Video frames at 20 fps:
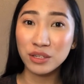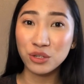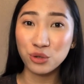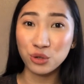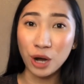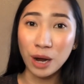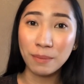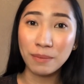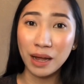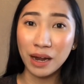
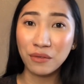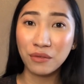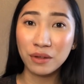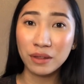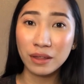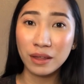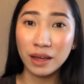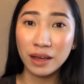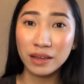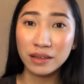drop
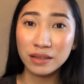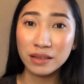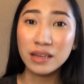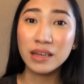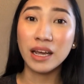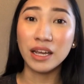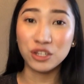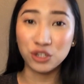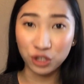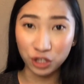everything,
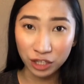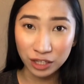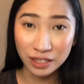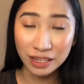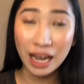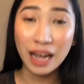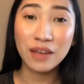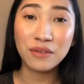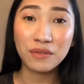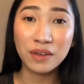and just
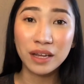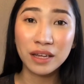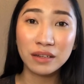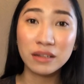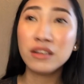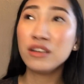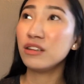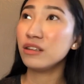dive in,